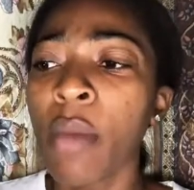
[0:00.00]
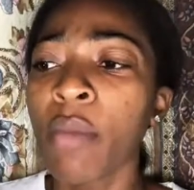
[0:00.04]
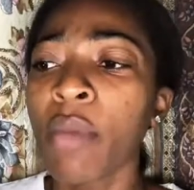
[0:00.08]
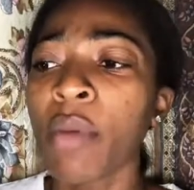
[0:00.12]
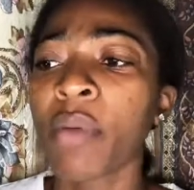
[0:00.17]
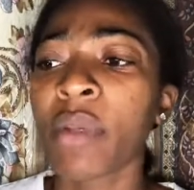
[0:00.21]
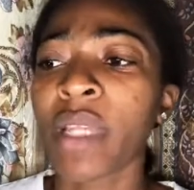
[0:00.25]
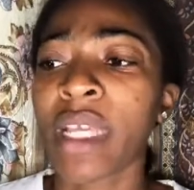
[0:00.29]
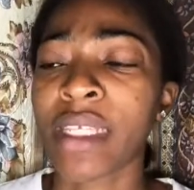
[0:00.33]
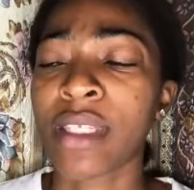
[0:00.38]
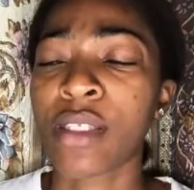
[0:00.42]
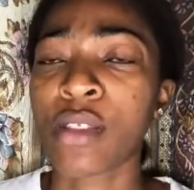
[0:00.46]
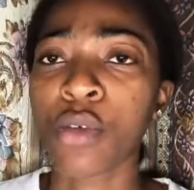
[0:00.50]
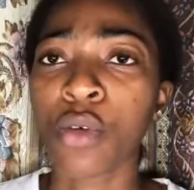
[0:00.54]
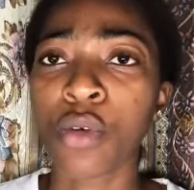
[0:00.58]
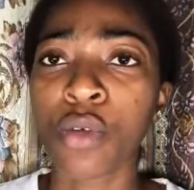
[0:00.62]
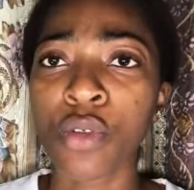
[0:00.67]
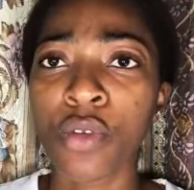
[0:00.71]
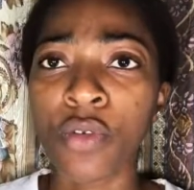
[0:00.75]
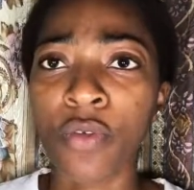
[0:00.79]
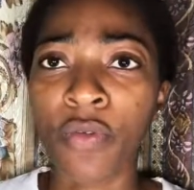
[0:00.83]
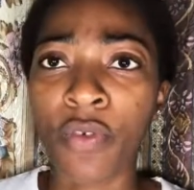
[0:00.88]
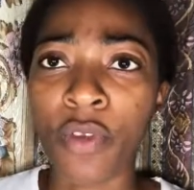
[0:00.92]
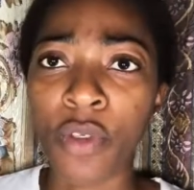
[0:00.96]
People are still
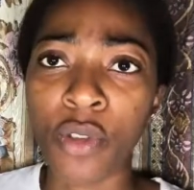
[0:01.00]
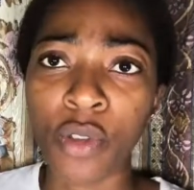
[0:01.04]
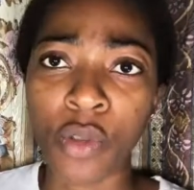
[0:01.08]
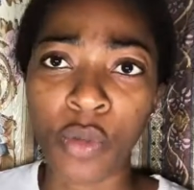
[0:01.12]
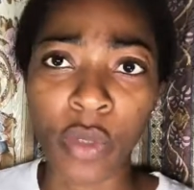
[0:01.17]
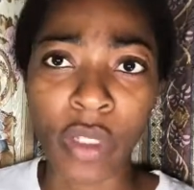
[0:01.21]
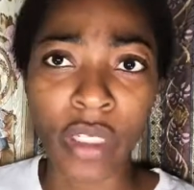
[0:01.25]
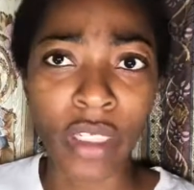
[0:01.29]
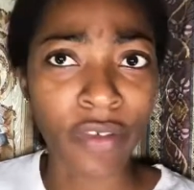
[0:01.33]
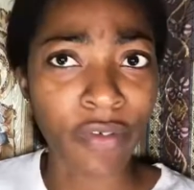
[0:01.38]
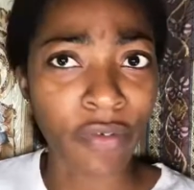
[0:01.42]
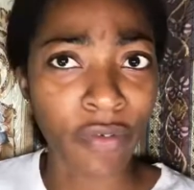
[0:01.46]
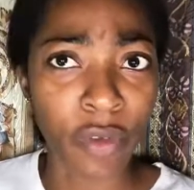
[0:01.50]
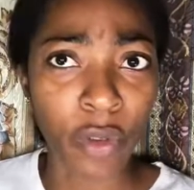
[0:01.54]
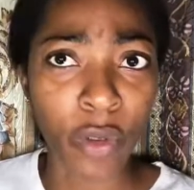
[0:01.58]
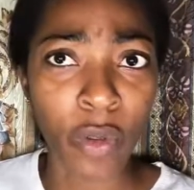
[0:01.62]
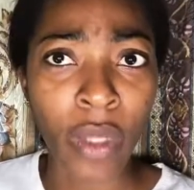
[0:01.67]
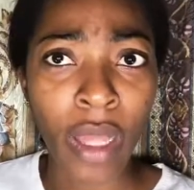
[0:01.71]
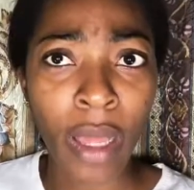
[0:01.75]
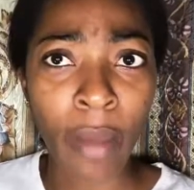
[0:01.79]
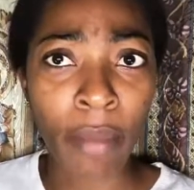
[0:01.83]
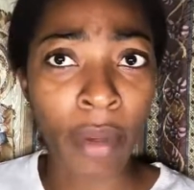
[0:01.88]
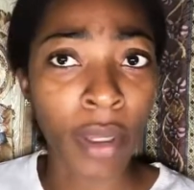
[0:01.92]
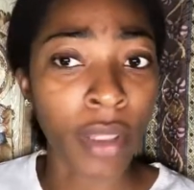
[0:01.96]
going to feel the way they
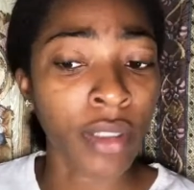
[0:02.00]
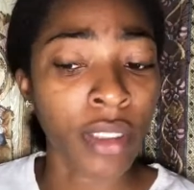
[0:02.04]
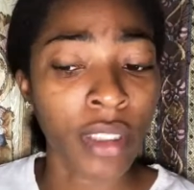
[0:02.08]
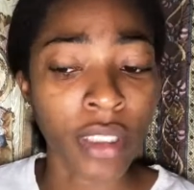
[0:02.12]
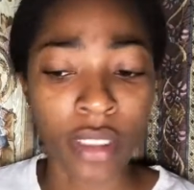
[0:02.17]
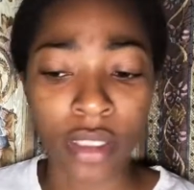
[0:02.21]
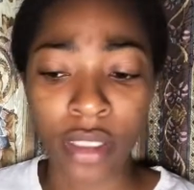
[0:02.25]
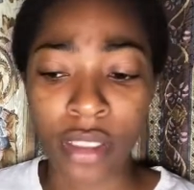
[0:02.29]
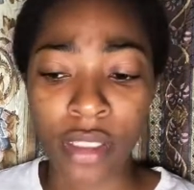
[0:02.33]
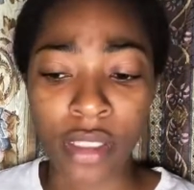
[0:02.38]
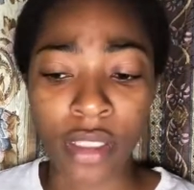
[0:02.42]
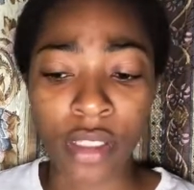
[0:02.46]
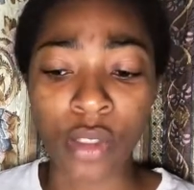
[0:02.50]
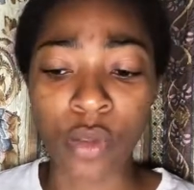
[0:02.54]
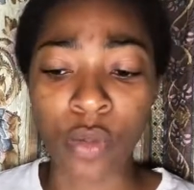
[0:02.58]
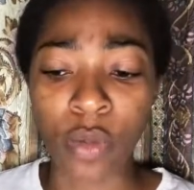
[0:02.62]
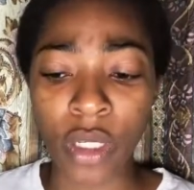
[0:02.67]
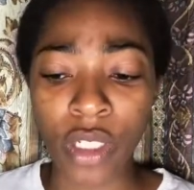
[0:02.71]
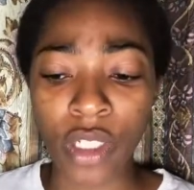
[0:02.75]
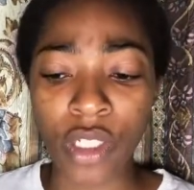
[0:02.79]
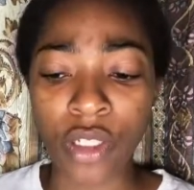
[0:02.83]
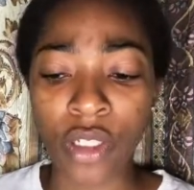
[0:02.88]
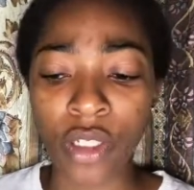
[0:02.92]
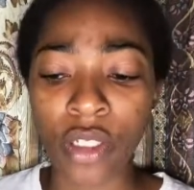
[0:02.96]
feel about certain
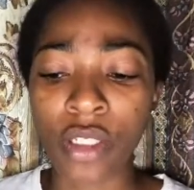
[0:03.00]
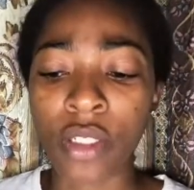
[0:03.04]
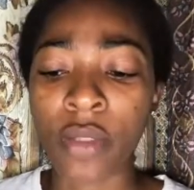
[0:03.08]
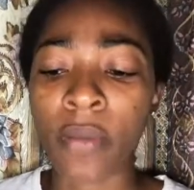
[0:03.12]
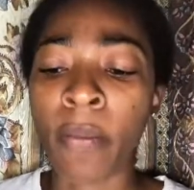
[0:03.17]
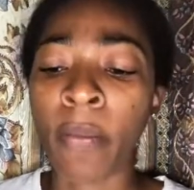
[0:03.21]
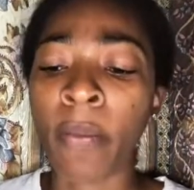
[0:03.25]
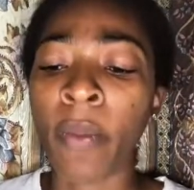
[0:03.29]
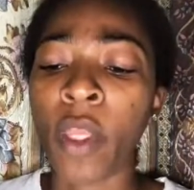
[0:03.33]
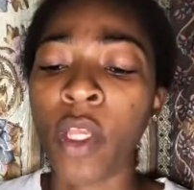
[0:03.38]
situations.